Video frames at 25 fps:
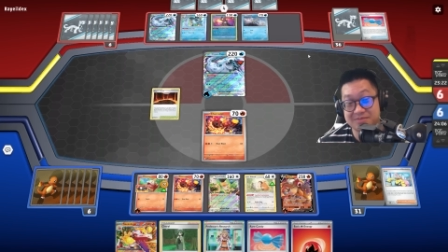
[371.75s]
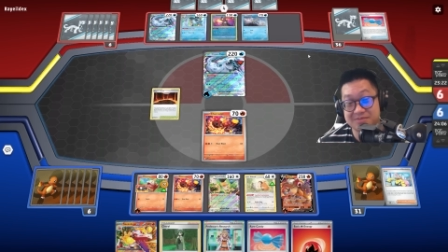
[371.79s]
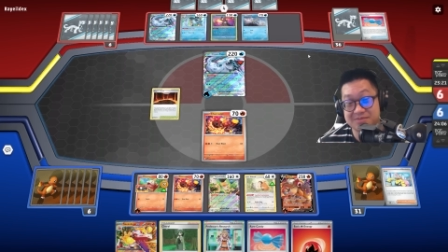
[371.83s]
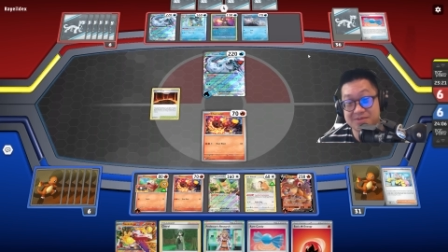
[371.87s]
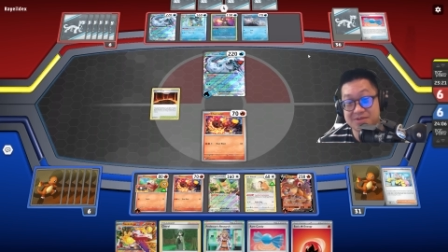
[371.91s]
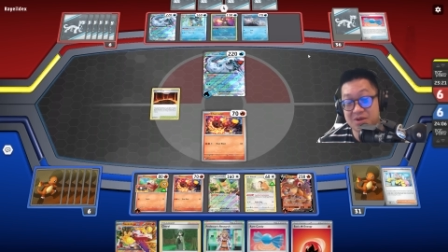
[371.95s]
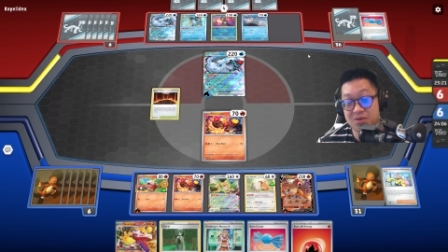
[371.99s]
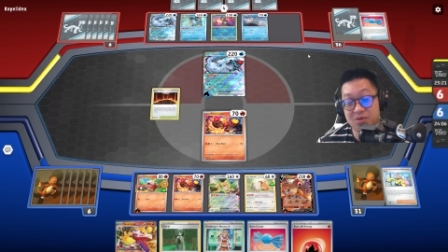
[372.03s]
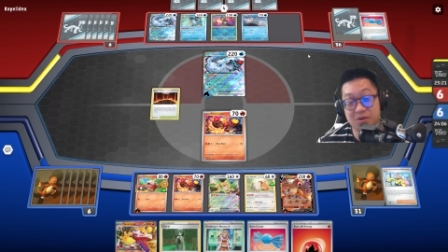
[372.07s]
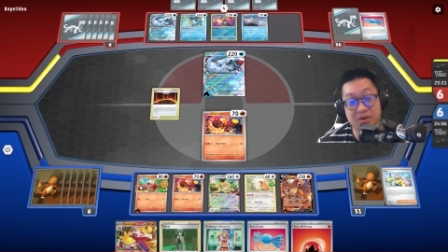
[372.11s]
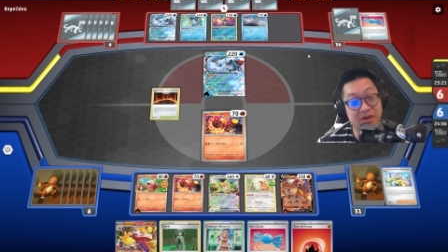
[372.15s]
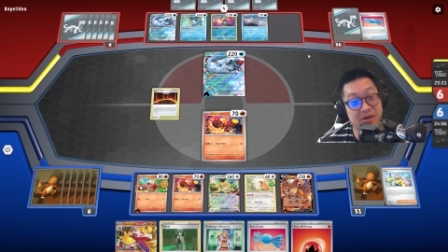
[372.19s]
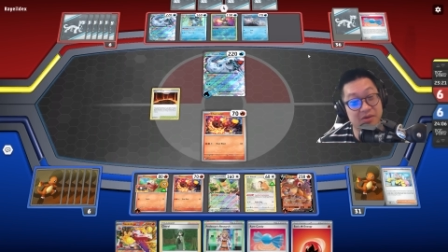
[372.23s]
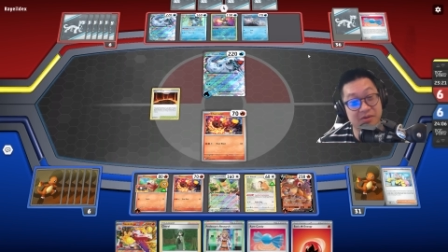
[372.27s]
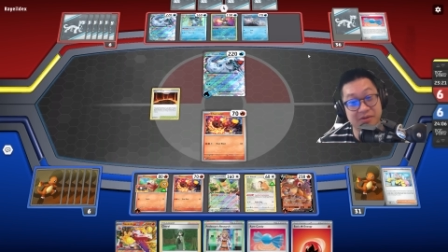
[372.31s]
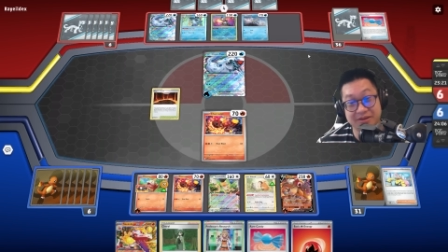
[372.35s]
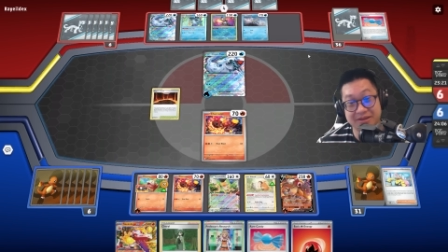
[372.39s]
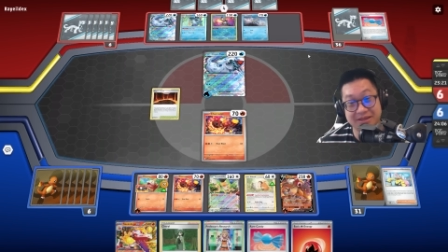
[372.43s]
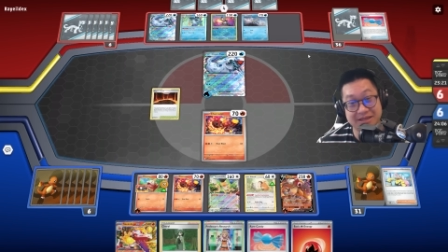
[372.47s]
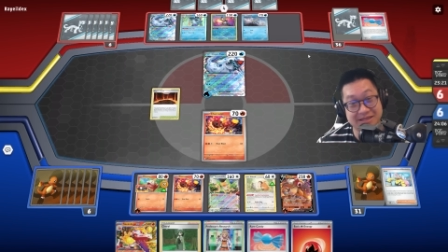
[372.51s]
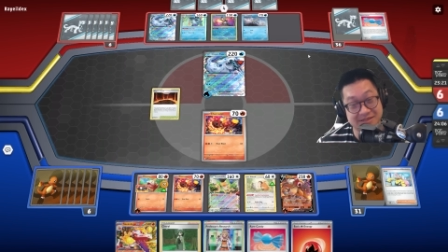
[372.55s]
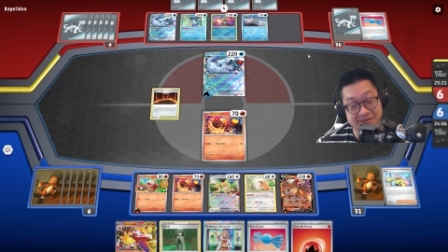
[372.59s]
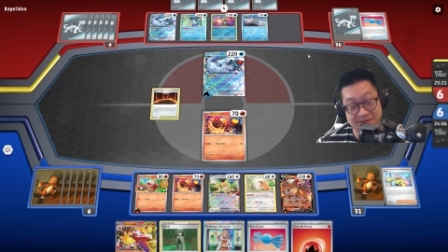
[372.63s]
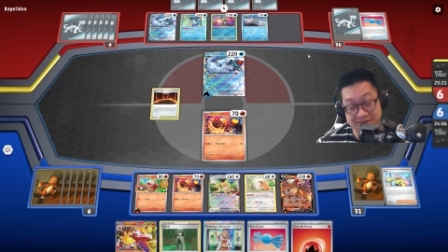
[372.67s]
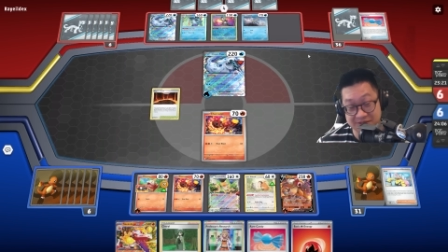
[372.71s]
So he only
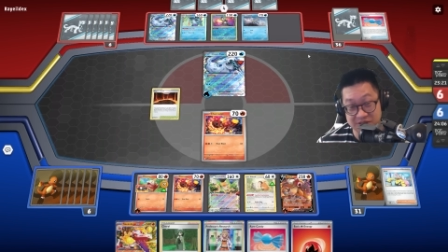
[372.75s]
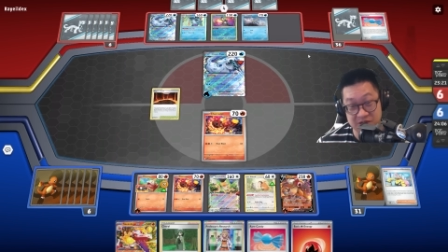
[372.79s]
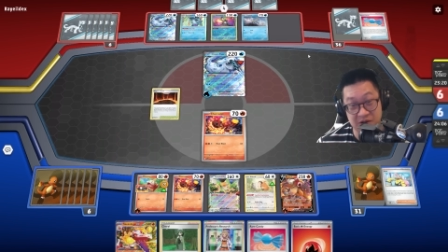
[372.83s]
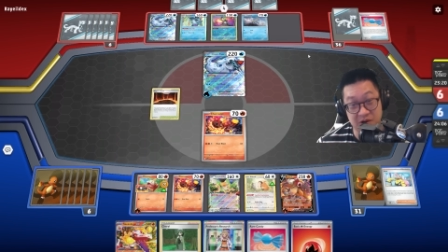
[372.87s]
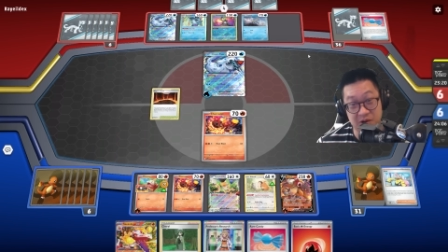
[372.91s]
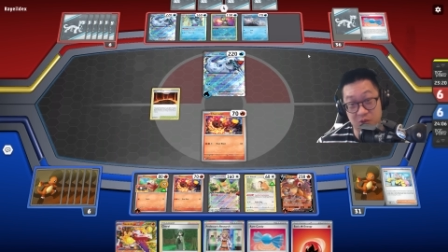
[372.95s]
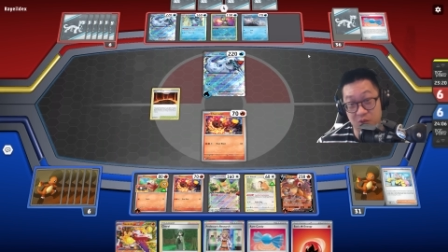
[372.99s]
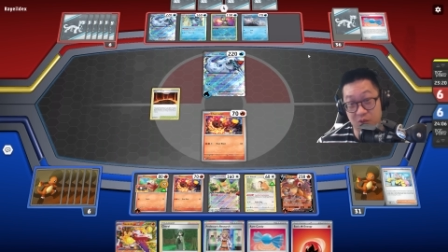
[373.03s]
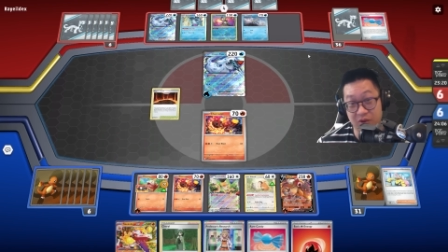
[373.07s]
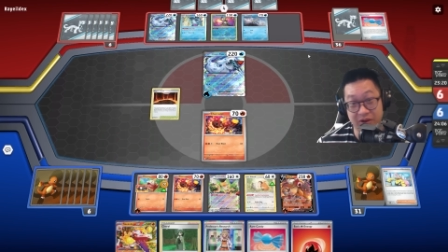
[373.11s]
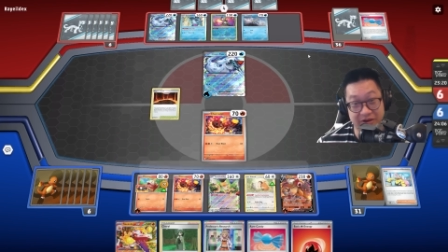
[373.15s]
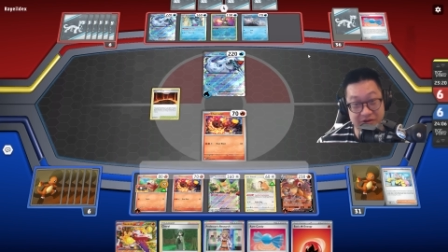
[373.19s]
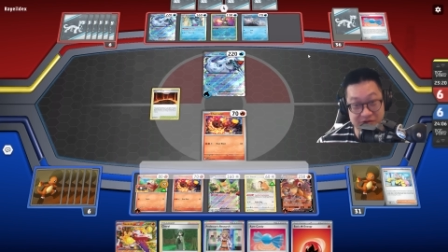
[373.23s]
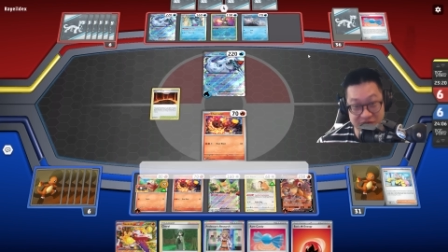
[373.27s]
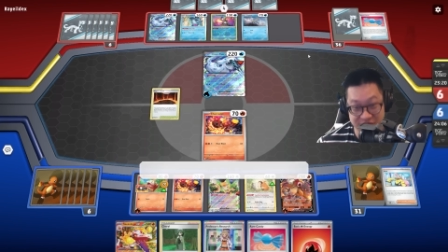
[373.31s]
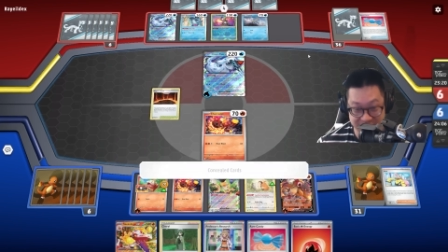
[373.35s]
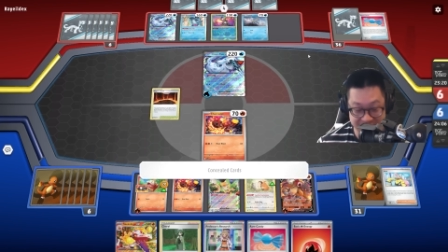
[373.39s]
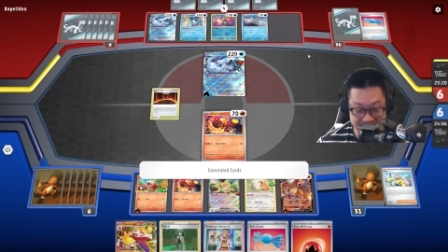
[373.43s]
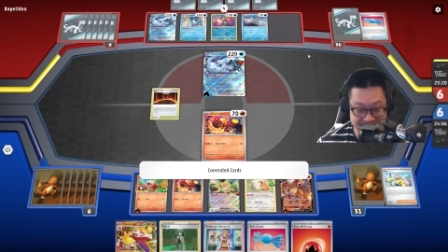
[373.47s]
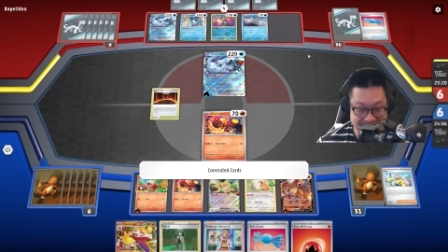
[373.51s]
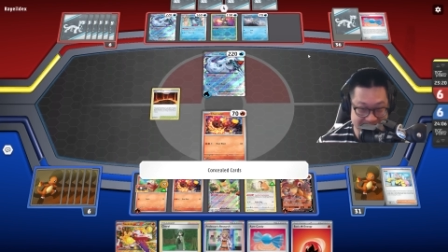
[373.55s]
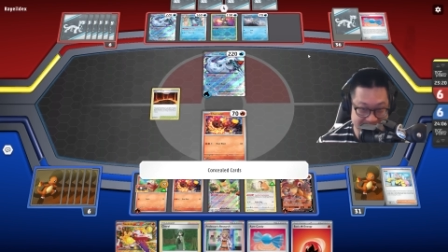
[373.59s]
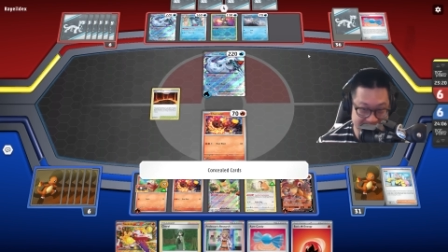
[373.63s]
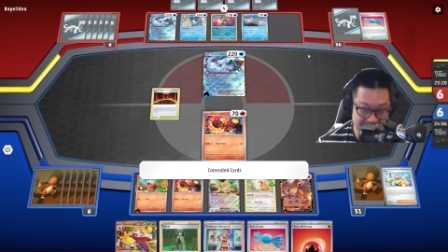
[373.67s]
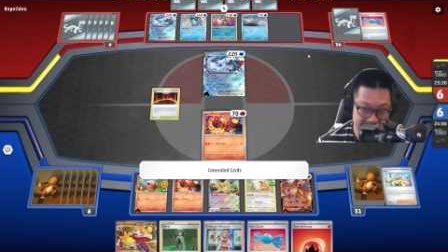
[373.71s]
needs to discard one energy
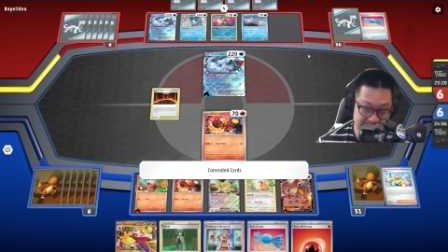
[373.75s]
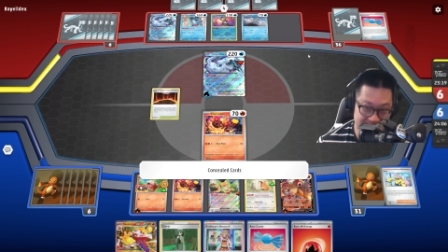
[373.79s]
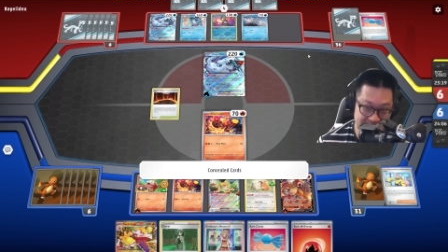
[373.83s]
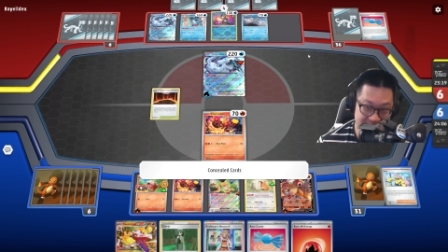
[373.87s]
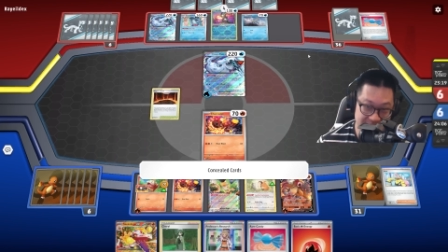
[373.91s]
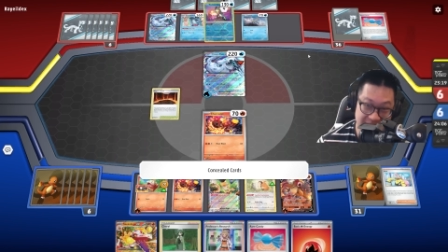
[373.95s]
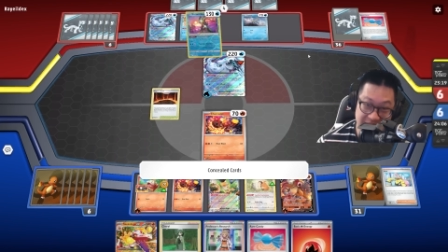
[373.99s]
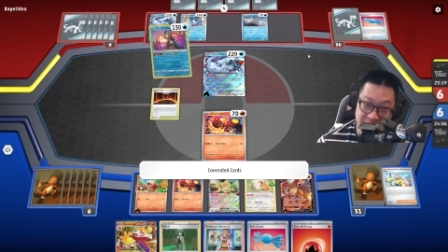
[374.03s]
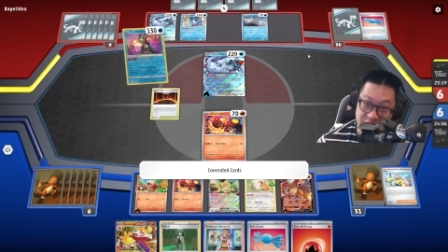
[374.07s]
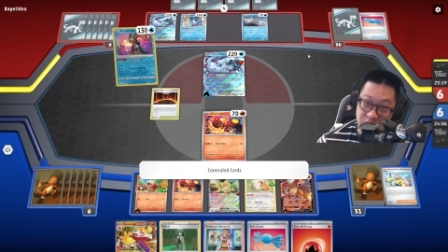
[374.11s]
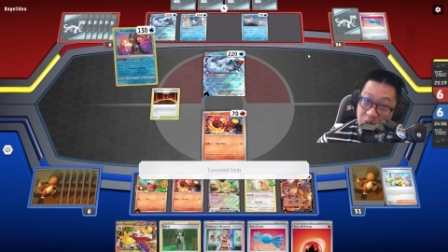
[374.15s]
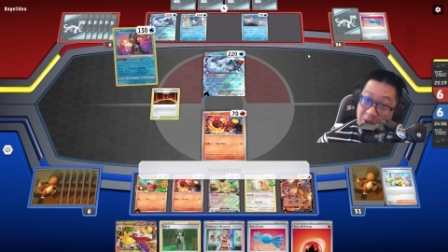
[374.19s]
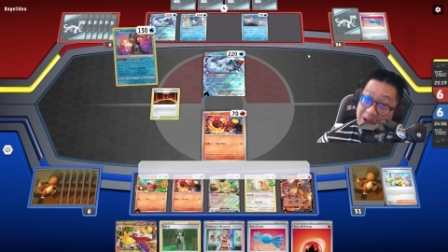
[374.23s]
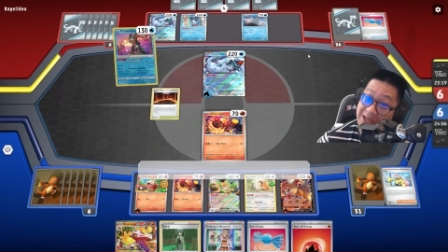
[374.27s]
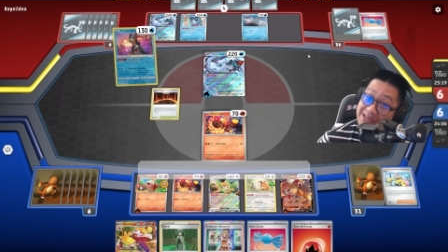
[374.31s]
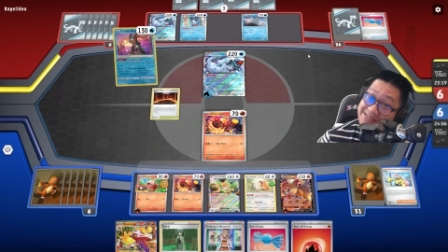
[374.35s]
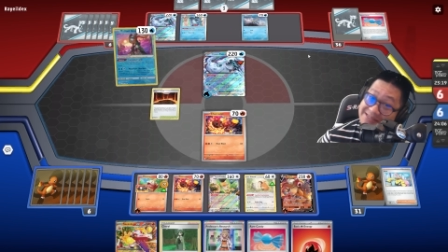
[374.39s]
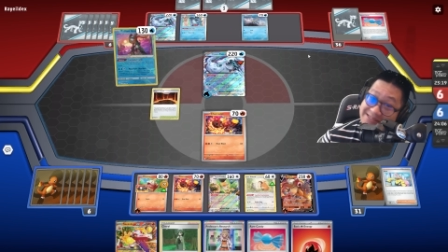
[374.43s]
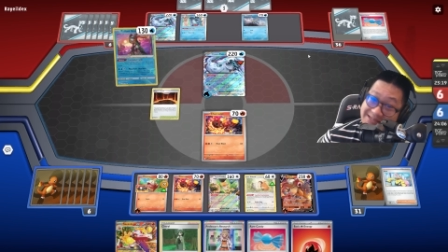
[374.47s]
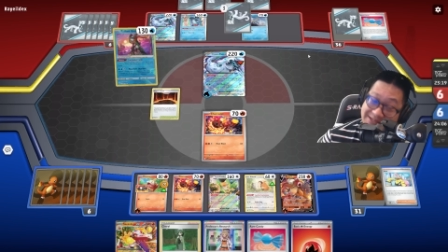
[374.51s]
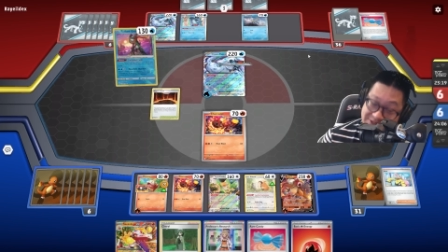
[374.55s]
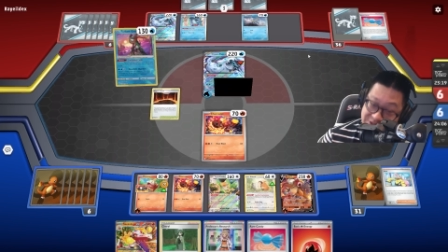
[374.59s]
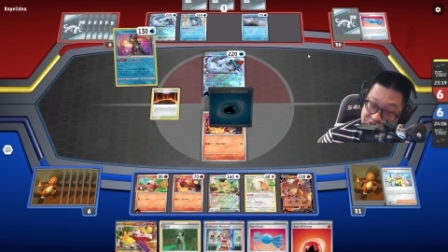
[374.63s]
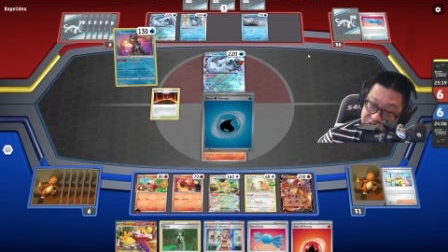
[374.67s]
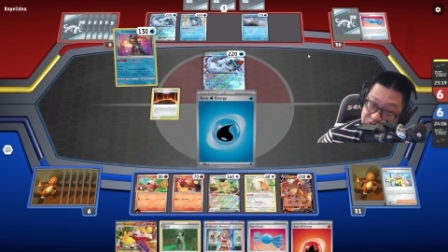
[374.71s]
instead of
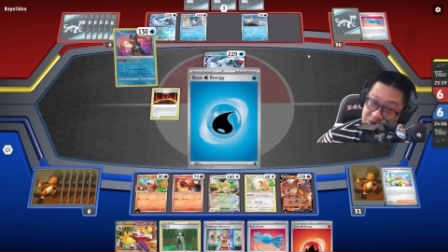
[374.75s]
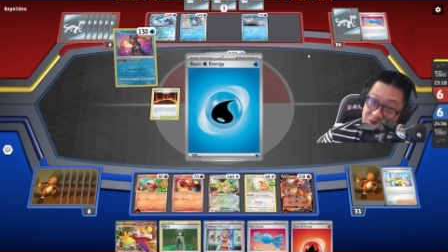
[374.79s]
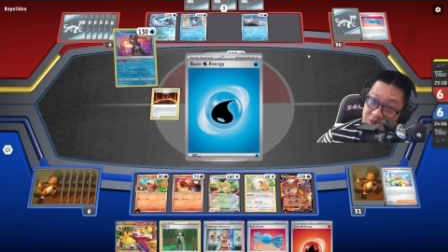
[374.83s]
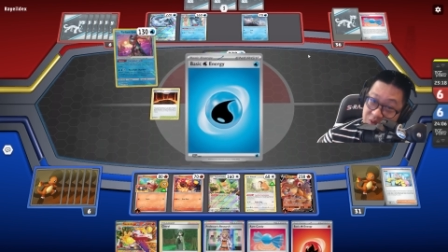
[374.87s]
wasting two,